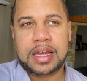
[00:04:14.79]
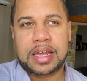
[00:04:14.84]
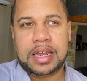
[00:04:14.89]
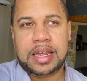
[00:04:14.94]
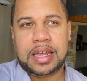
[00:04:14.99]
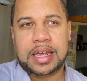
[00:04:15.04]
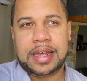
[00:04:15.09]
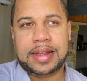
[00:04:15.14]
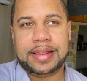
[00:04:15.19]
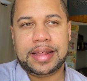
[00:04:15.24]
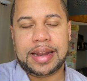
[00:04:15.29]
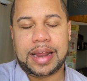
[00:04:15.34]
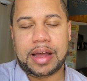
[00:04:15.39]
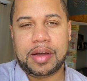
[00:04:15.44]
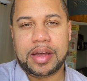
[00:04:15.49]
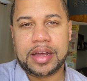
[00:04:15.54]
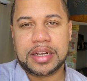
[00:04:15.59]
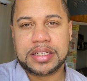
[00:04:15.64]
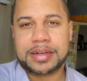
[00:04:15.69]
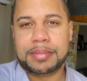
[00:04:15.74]
And then I'll
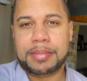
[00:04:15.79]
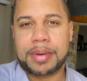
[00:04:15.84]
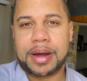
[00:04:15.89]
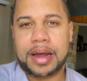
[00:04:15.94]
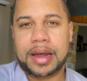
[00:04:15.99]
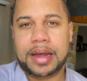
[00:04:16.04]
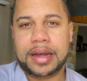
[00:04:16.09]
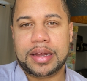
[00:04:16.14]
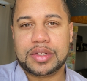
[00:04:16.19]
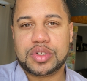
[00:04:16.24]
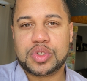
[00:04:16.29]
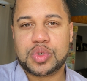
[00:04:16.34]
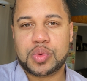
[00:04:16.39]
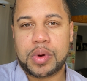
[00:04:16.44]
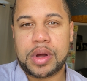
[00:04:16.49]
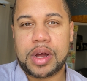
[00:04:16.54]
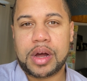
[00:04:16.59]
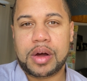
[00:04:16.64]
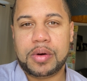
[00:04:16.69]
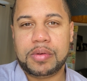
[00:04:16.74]
head to my
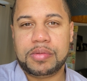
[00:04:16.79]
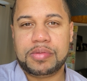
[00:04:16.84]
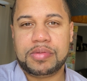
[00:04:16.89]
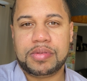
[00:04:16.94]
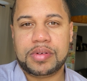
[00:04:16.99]
12,